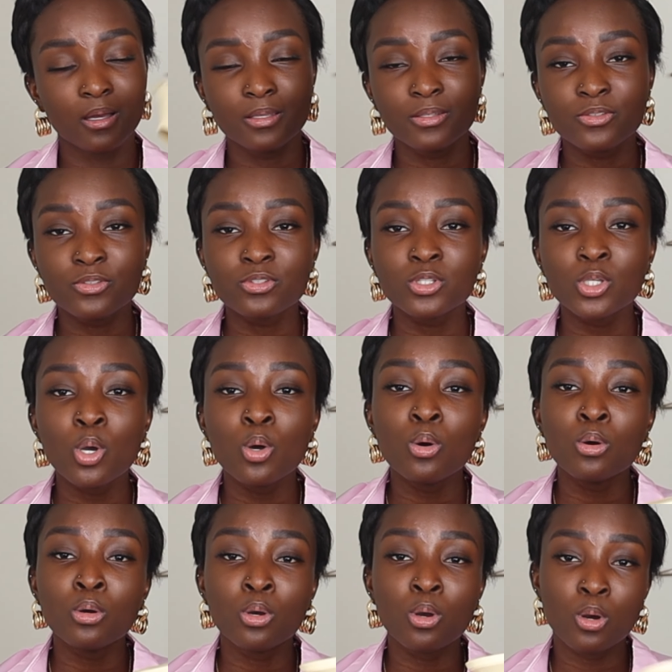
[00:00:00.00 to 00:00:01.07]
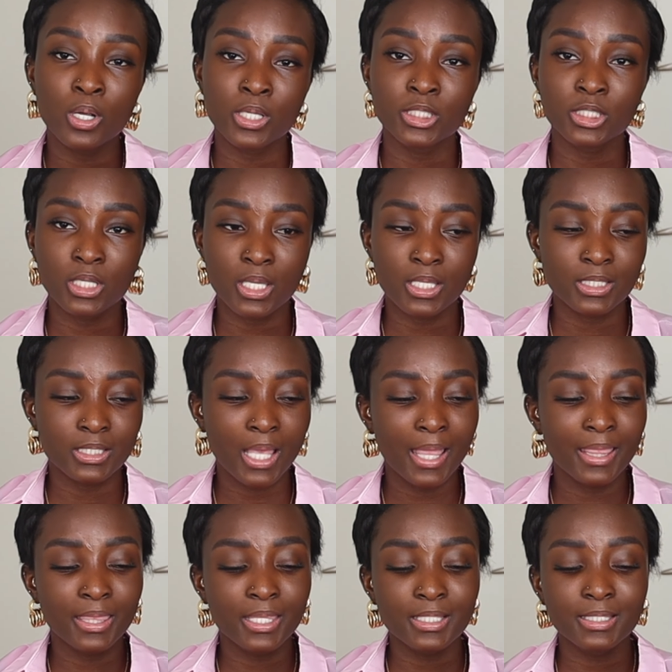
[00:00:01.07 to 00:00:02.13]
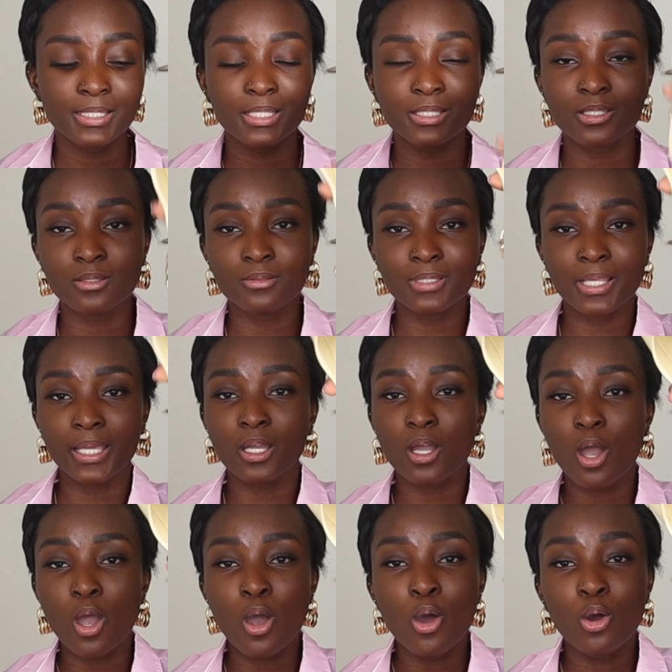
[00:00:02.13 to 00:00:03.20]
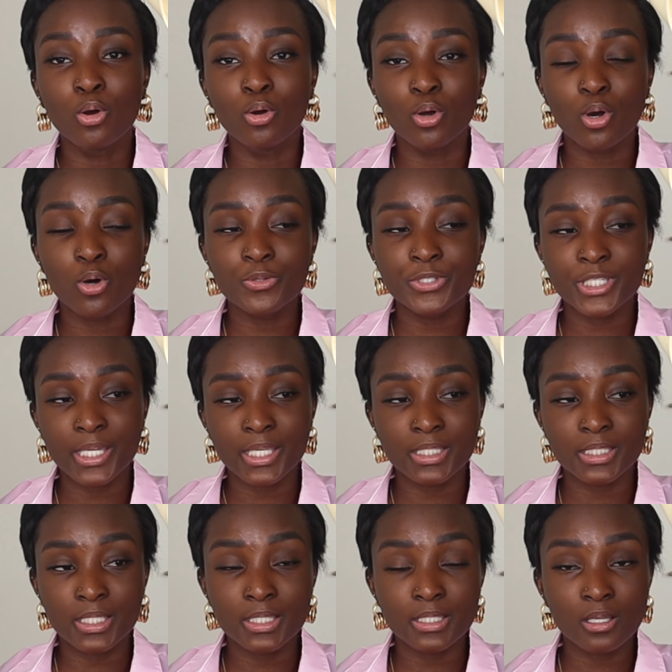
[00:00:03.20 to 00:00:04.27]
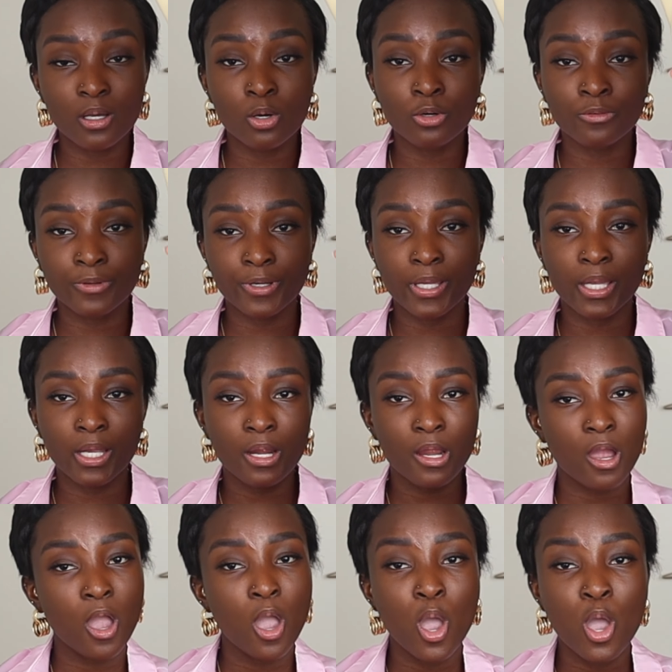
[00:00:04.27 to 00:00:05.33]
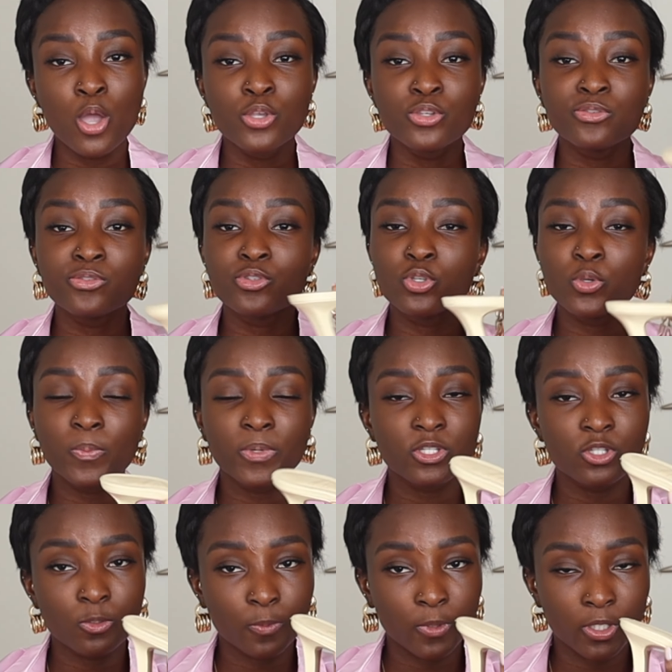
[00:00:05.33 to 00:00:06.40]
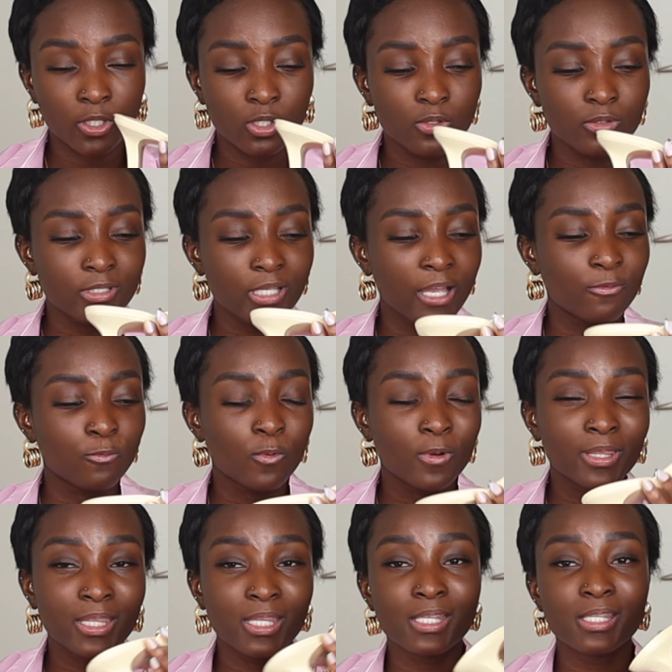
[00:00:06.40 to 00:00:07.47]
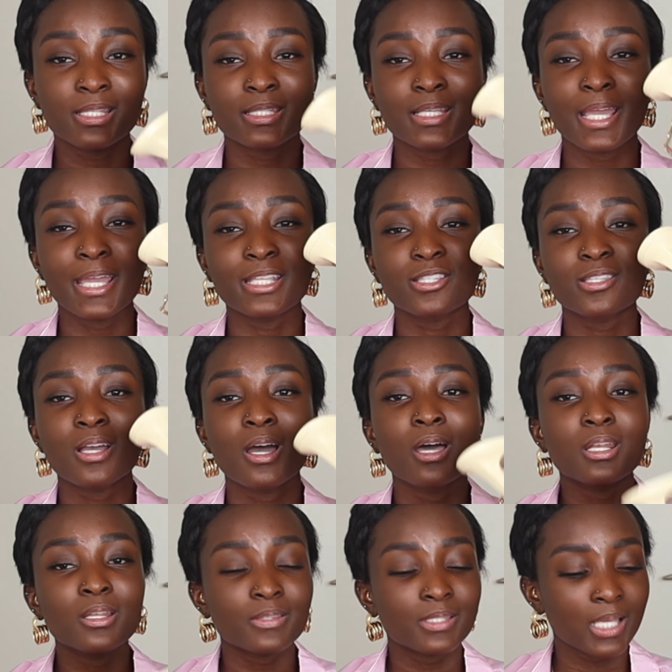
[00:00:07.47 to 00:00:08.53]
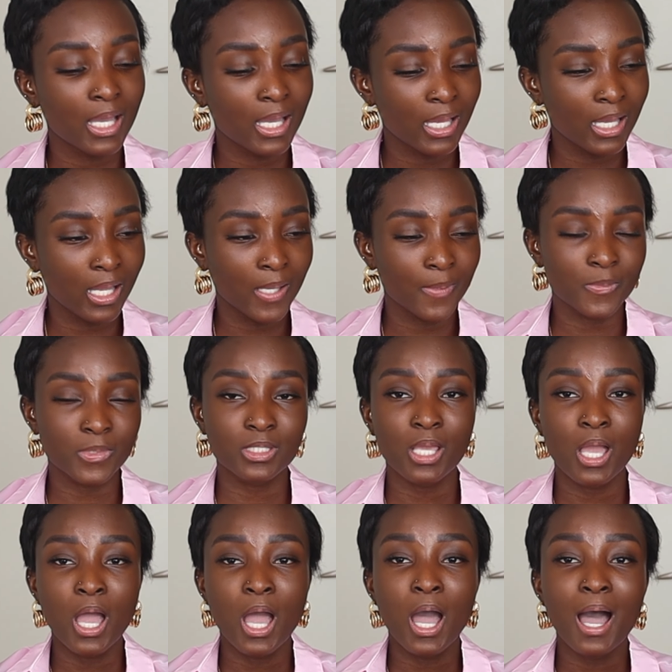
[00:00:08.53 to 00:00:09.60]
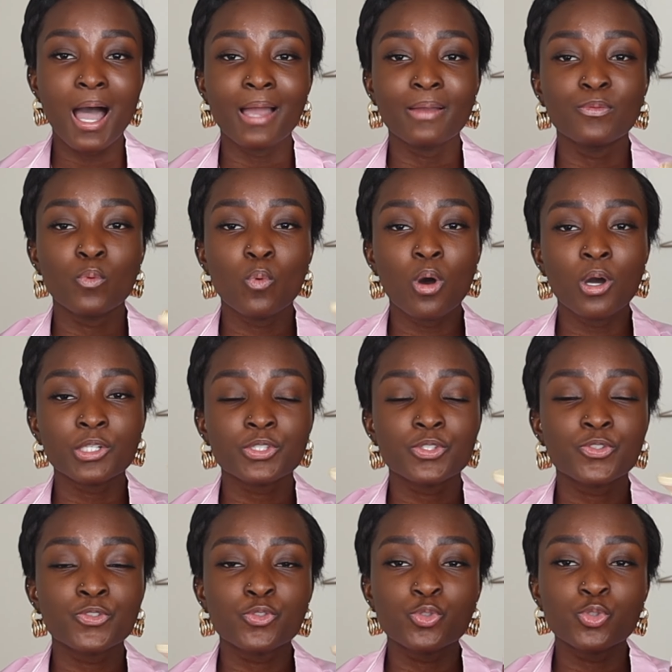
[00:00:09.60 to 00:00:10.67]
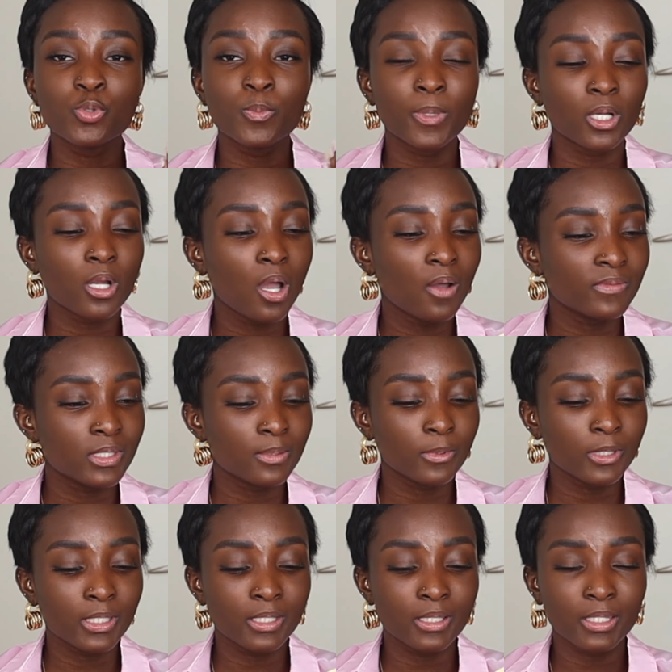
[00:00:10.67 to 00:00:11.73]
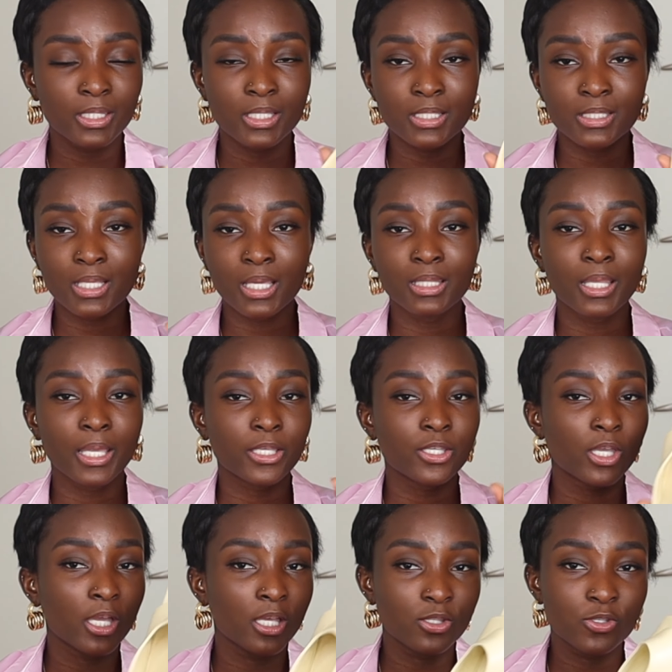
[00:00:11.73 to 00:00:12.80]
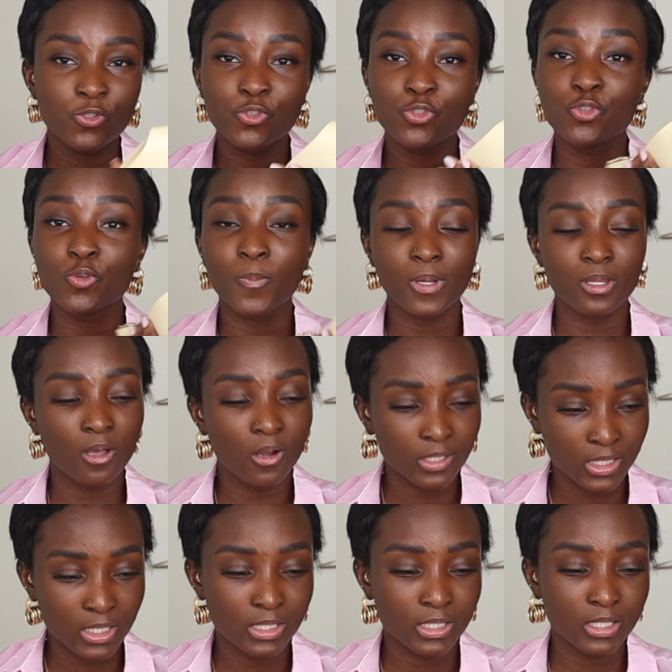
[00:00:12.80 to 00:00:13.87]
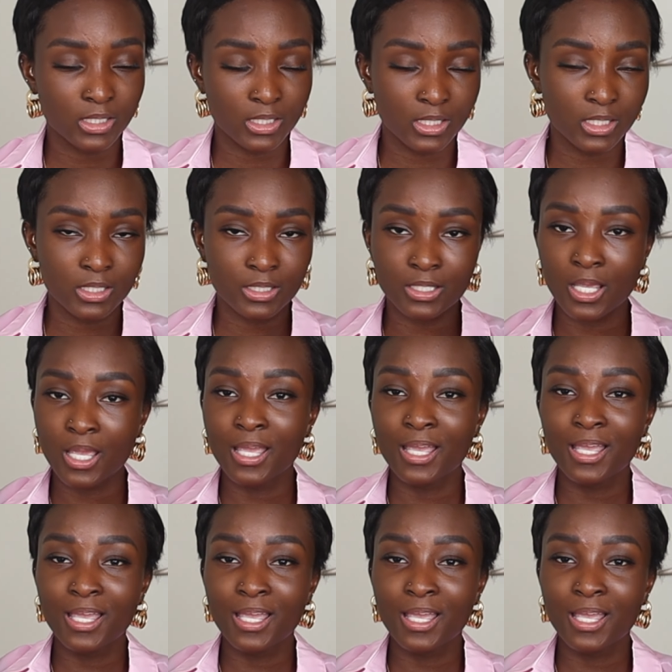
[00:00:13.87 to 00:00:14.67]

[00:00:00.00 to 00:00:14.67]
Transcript: so gorgeous. And this little like gold chain detail over here, super cute. I've worn this a ton of times. I've walked super comfortably in this and like super long distances.